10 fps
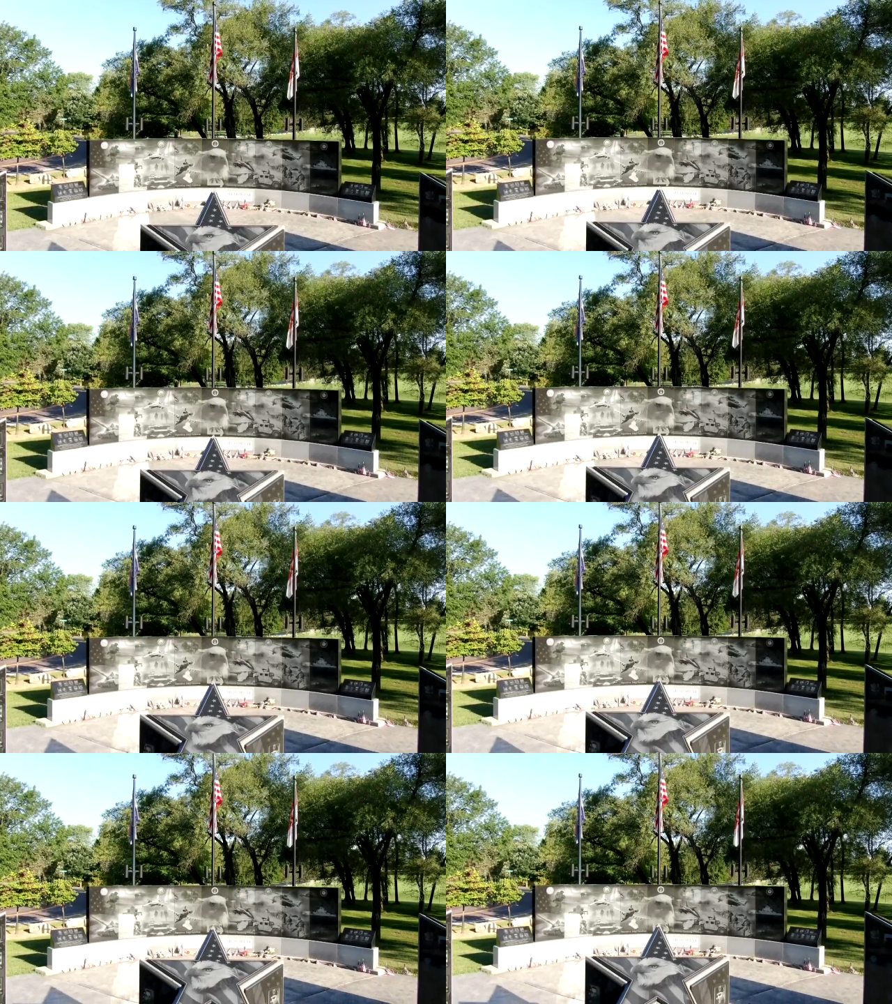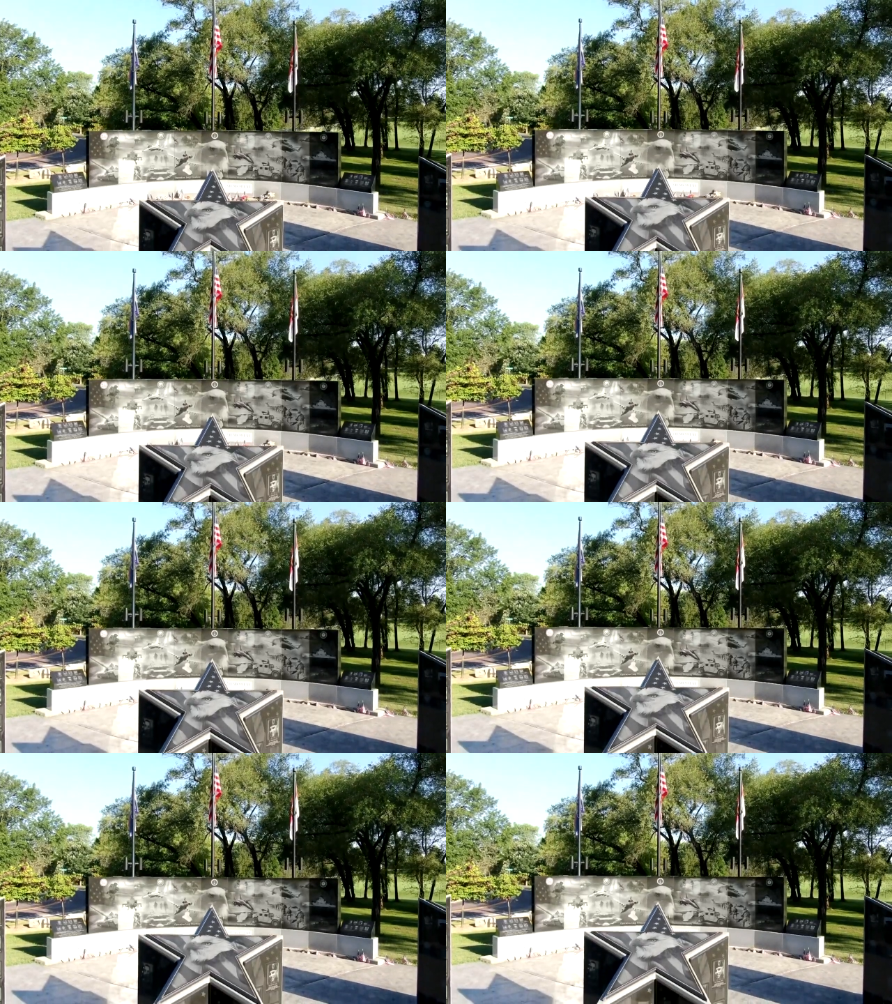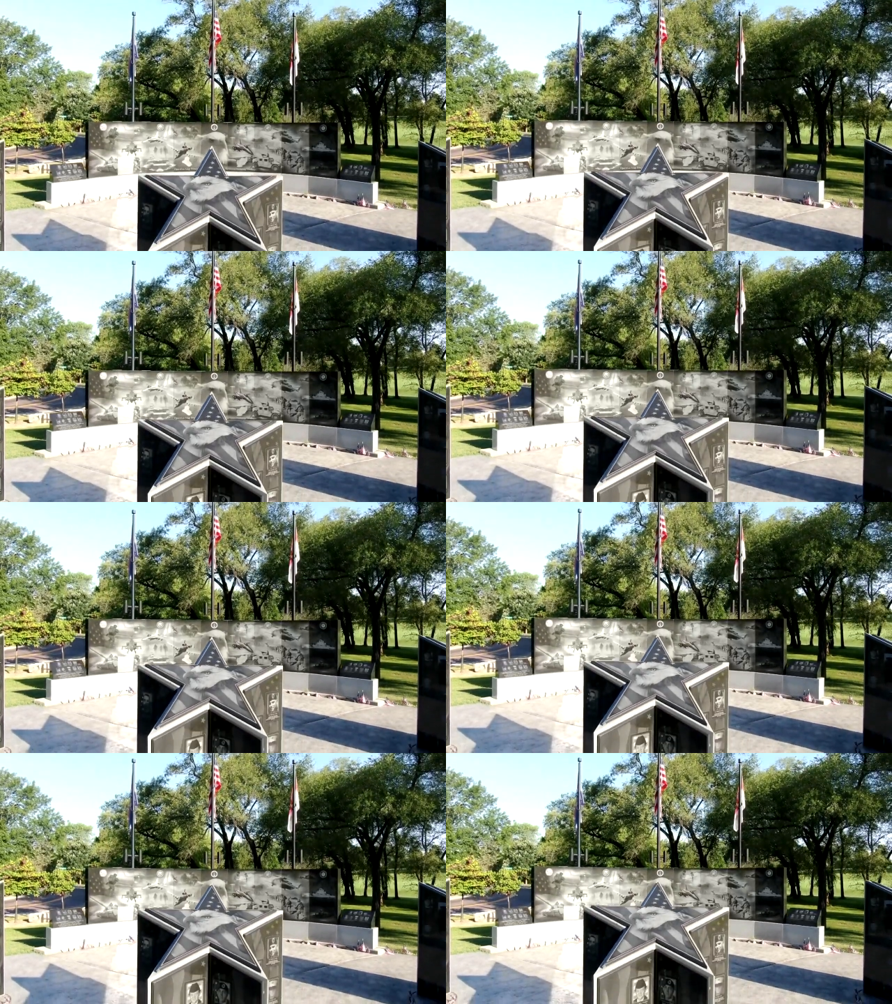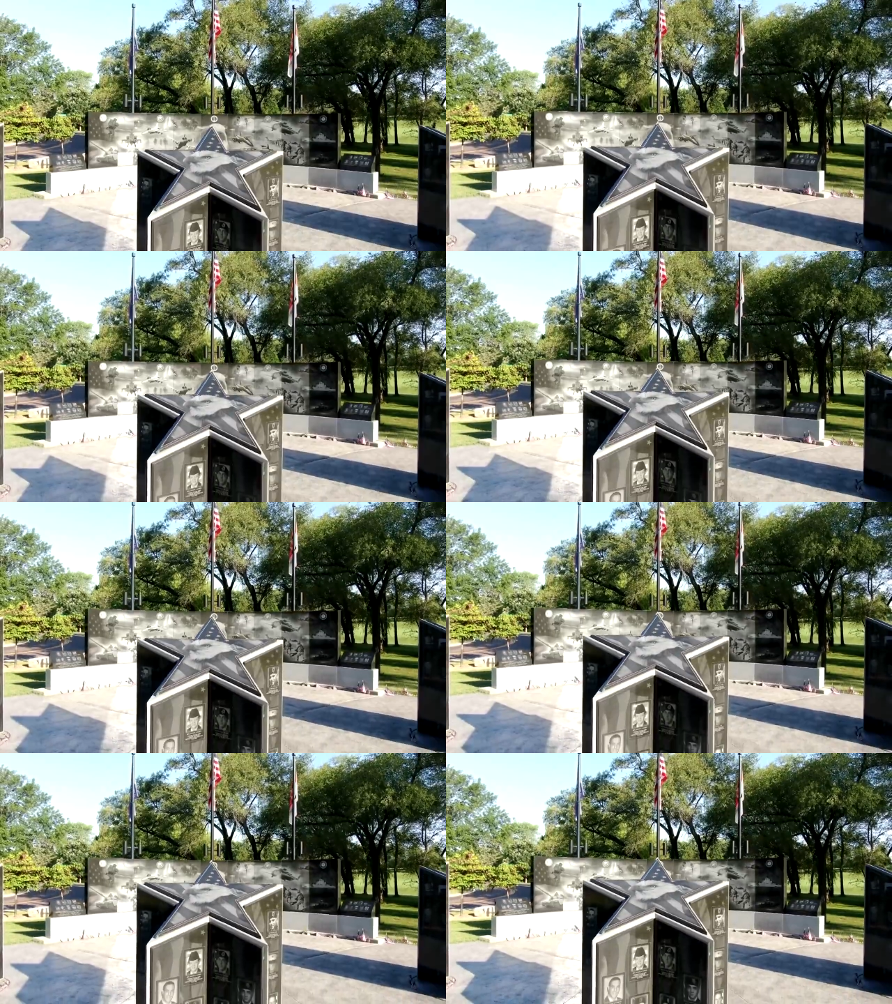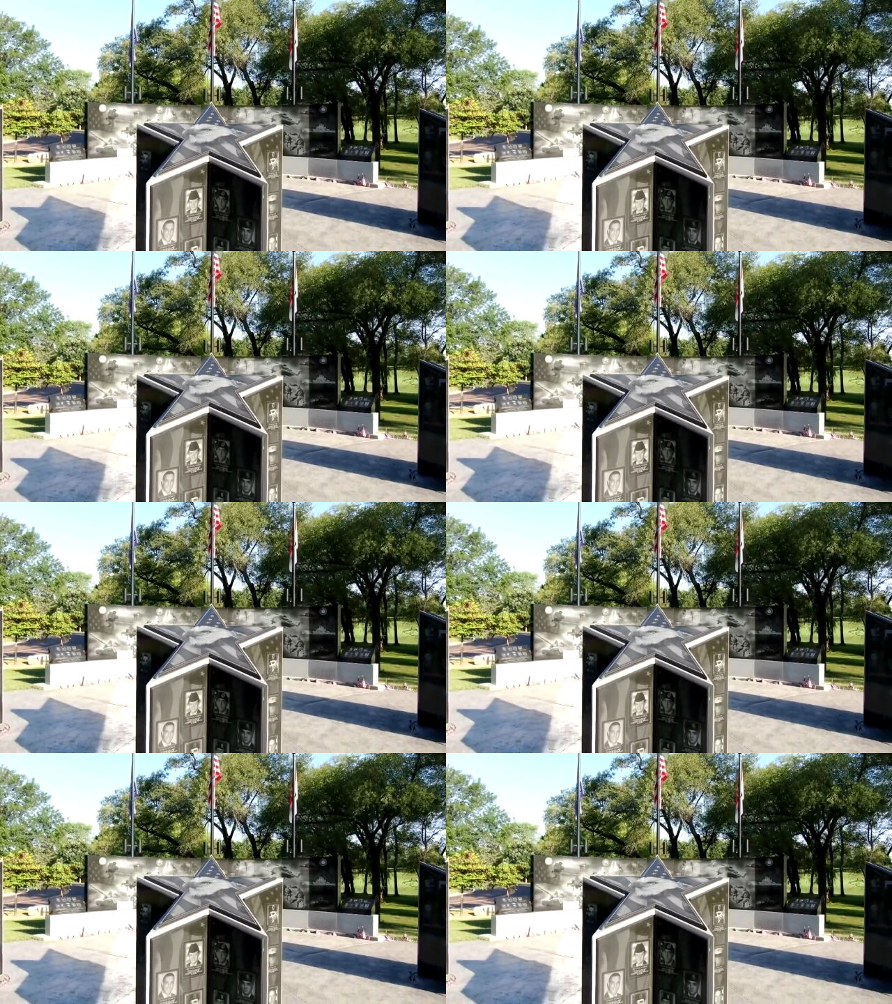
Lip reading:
[unreadable: no face in view]